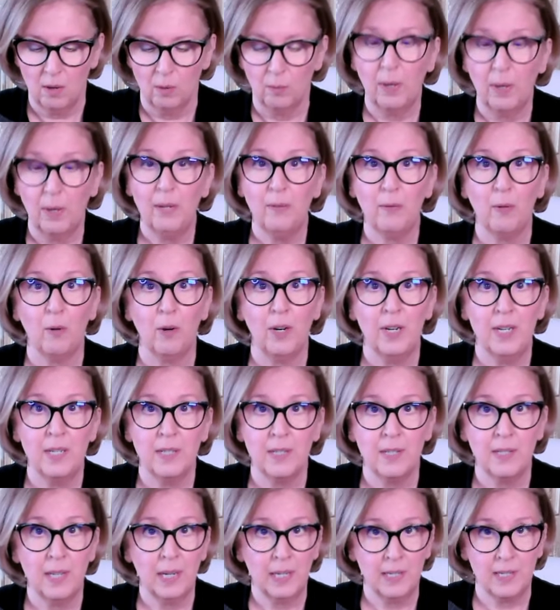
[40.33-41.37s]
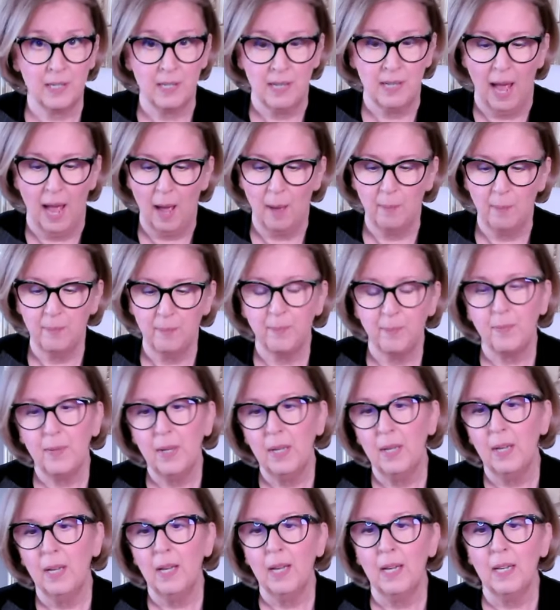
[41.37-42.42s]
ready for his sixth nap.
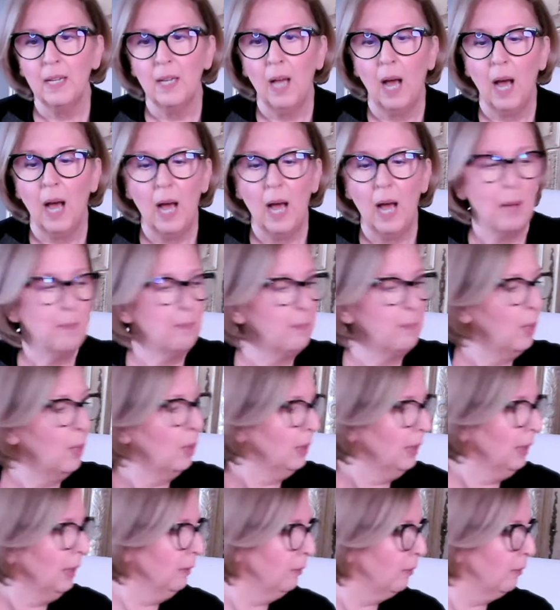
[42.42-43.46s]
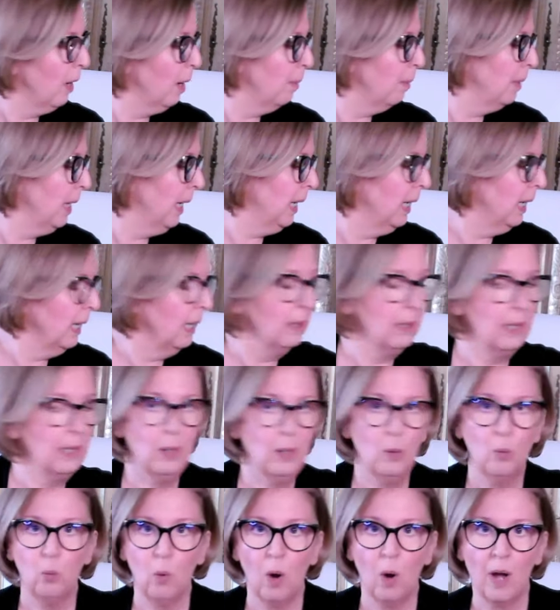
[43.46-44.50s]
I'm pulling from
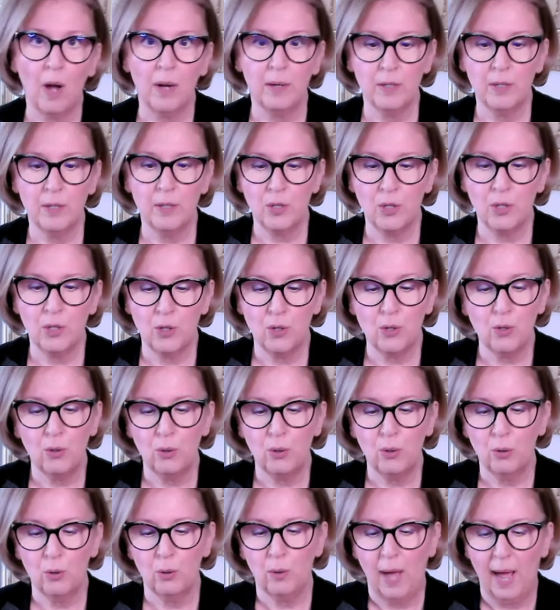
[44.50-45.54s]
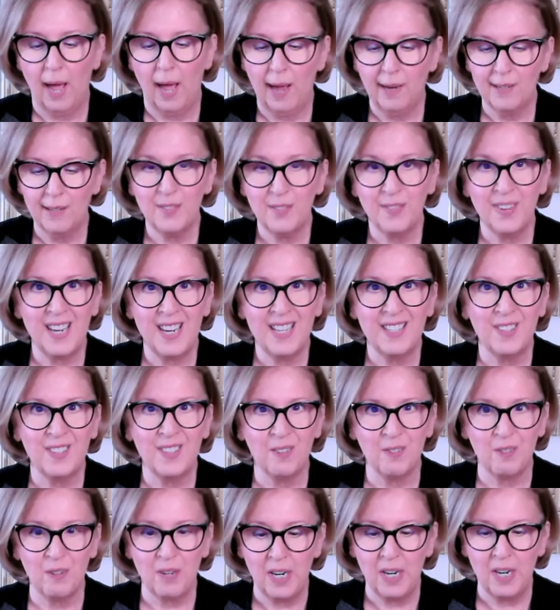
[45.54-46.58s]
Healing Waters to activate the
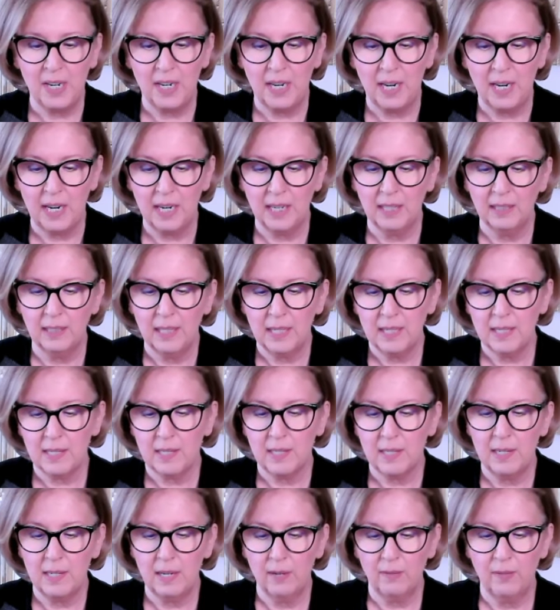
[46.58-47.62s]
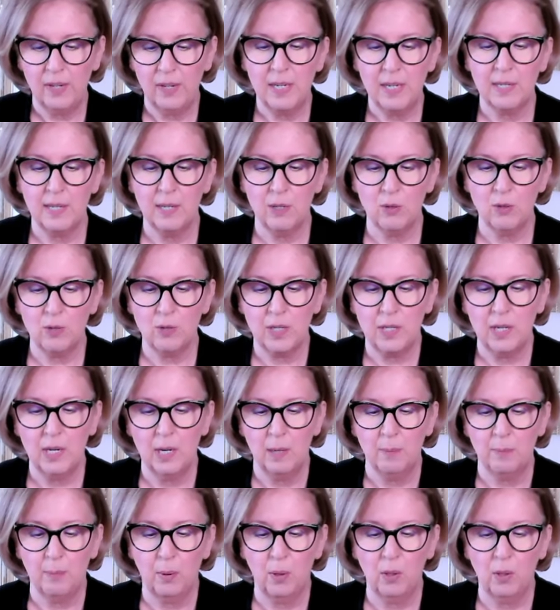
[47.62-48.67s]
reading. Let's see if he's interested
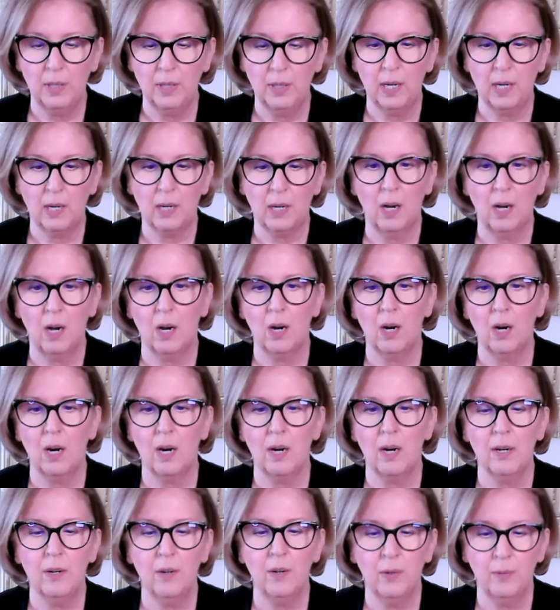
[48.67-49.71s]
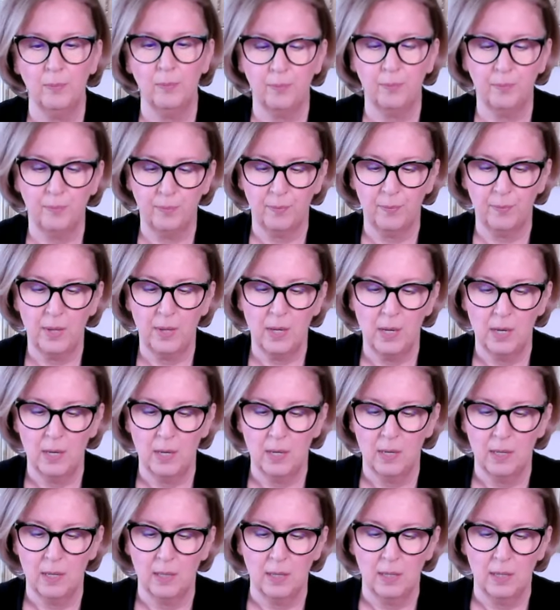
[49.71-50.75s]
in pulling a card.
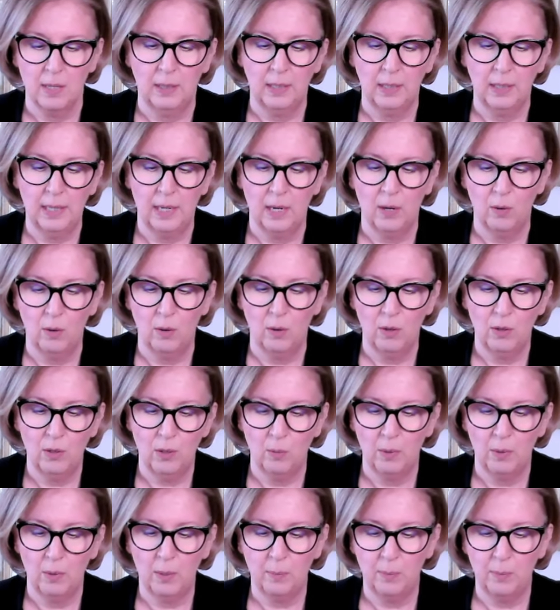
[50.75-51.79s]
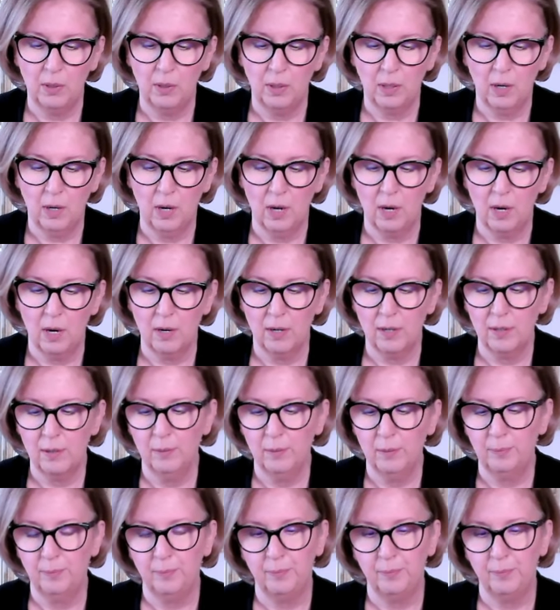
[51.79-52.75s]
Leo, you want to pull a card?